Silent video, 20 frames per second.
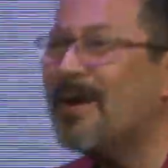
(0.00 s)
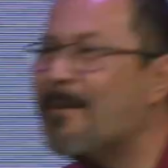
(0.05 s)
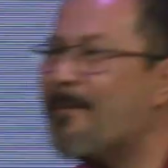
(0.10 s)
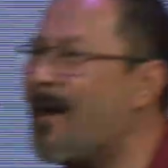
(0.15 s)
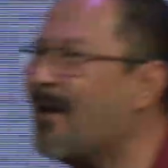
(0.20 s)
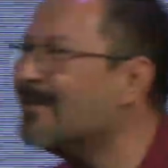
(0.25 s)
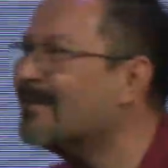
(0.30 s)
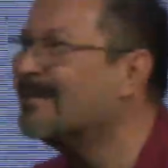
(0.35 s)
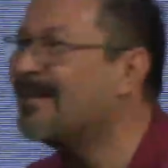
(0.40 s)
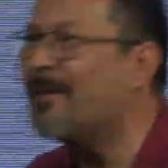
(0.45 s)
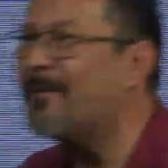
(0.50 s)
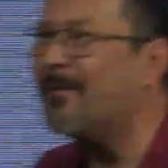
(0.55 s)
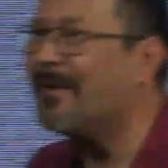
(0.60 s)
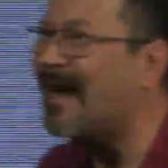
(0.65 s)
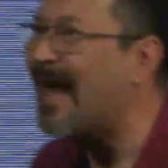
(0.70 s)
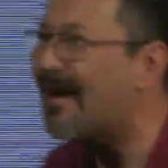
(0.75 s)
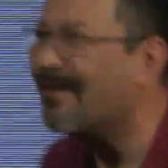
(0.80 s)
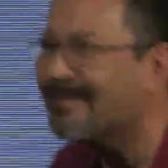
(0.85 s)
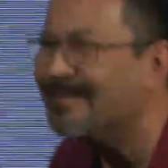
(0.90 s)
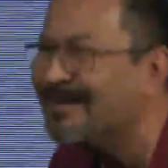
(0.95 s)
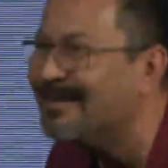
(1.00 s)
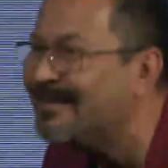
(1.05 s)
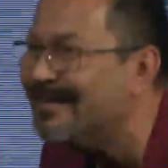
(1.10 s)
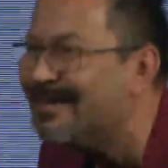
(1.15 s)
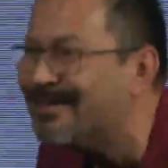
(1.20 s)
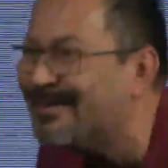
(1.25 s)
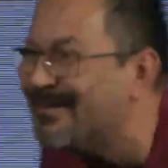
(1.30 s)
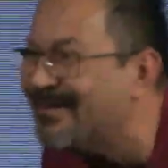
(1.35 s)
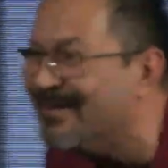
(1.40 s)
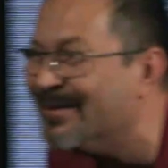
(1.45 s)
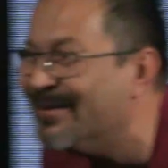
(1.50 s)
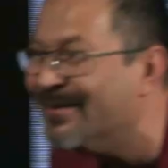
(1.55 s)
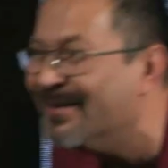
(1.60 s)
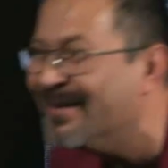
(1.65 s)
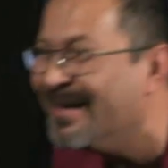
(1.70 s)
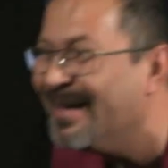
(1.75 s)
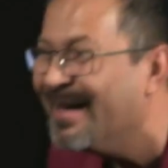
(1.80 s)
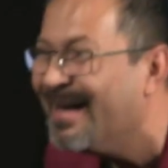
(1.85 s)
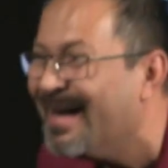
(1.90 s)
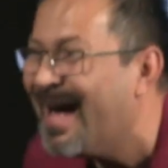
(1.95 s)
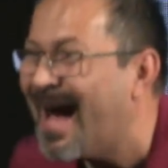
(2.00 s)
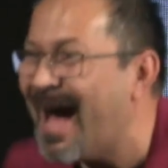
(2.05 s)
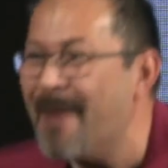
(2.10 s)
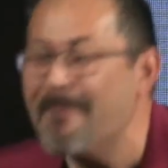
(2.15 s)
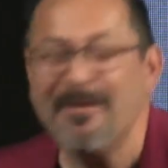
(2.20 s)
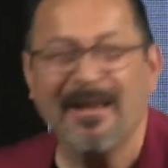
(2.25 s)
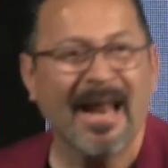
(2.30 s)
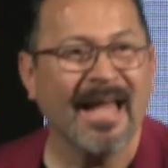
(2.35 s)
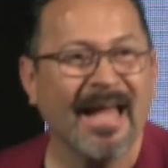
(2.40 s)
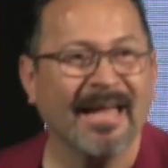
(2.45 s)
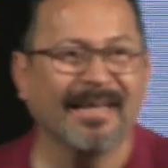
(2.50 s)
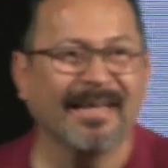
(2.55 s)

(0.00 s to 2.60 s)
about someone else's issue. I mean, I